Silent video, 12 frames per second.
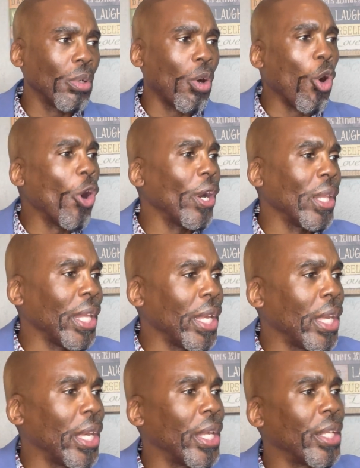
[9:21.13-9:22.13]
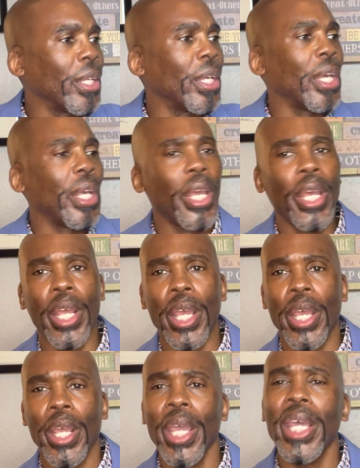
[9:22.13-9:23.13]
orally and
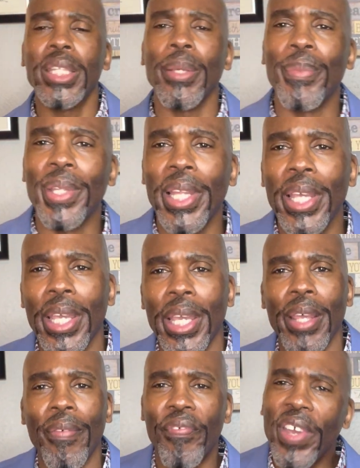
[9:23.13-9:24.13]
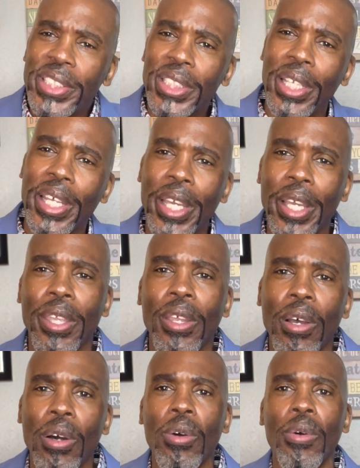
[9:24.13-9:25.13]
intimately and physically, and
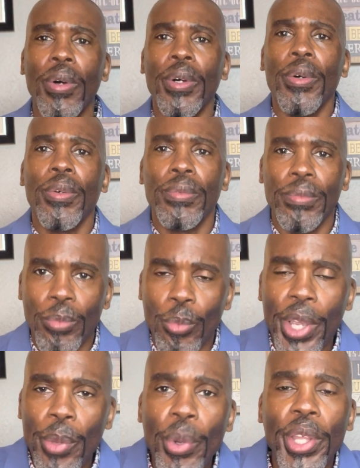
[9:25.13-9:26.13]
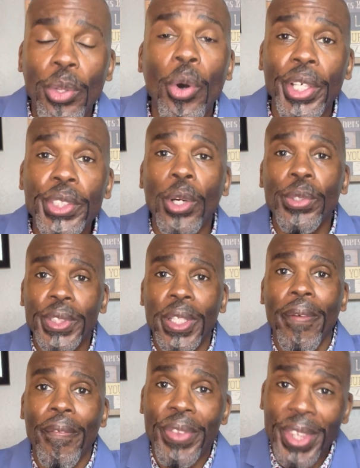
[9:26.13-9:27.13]
we're doing those
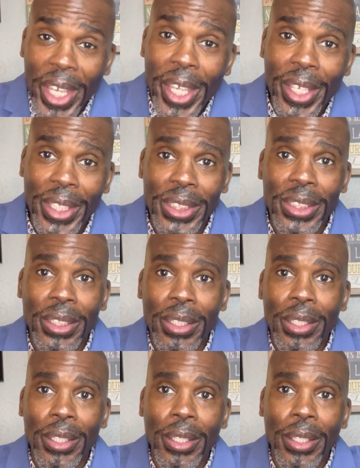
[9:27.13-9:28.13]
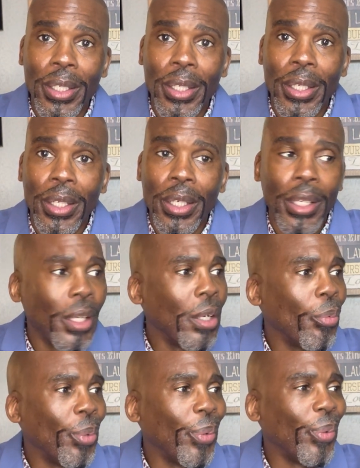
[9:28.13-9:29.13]
things.
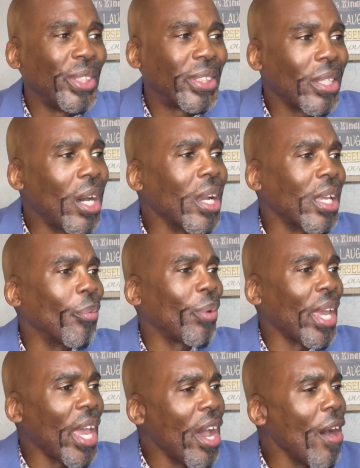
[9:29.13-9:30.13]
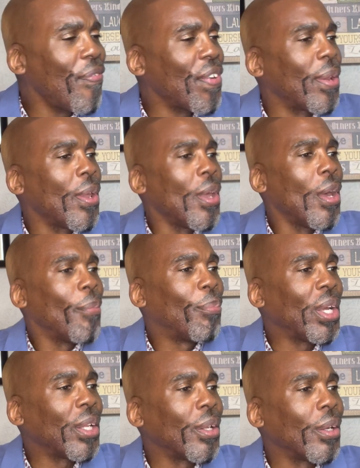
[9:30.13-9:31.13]
We suck and we
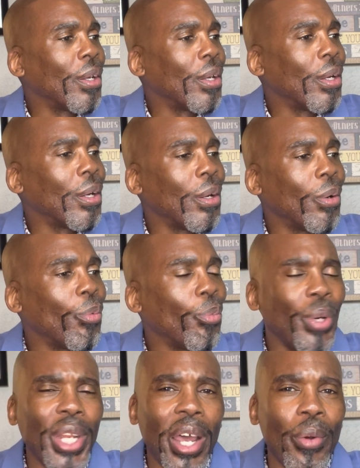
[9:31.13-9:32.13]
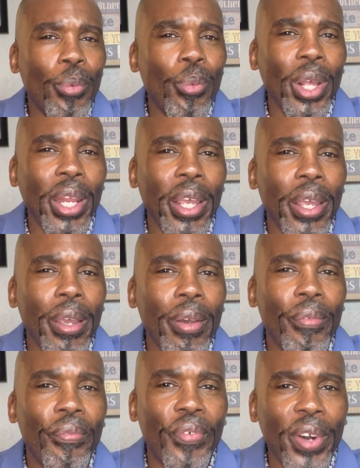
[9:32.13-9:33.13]
but we're not really
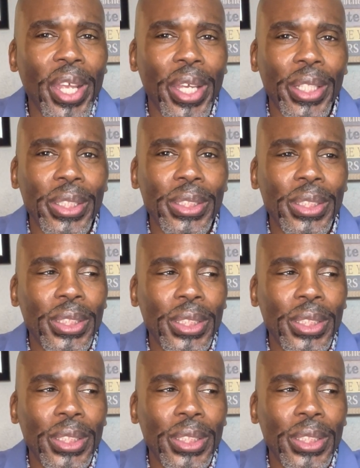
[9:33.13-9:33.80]
friends.